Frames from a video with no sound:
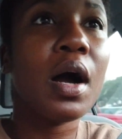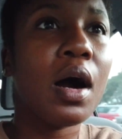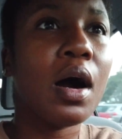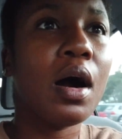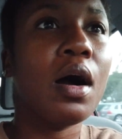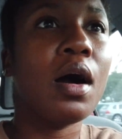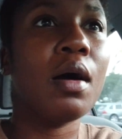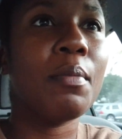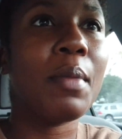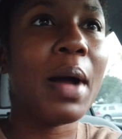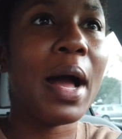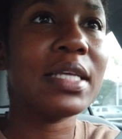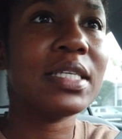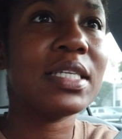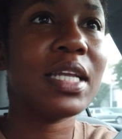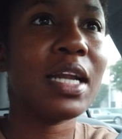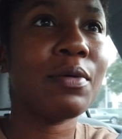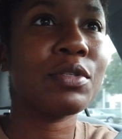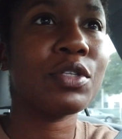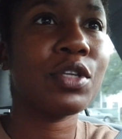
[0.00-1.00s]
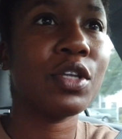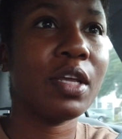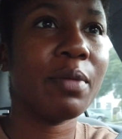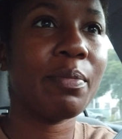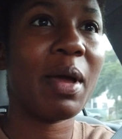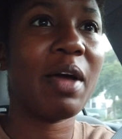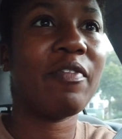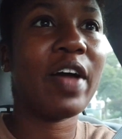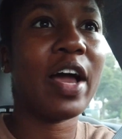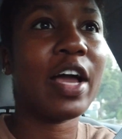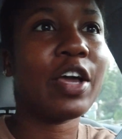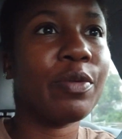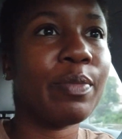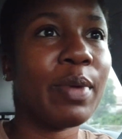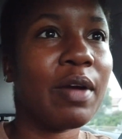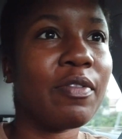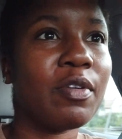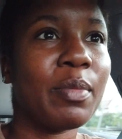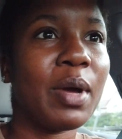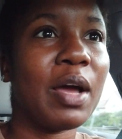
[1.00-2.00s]
I said I was going to get my vacuum
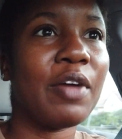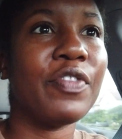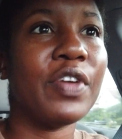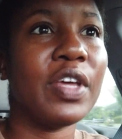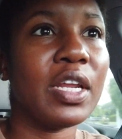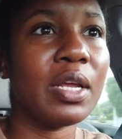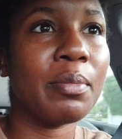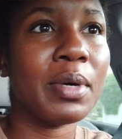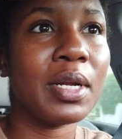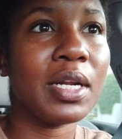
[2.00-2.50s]
after my fitting,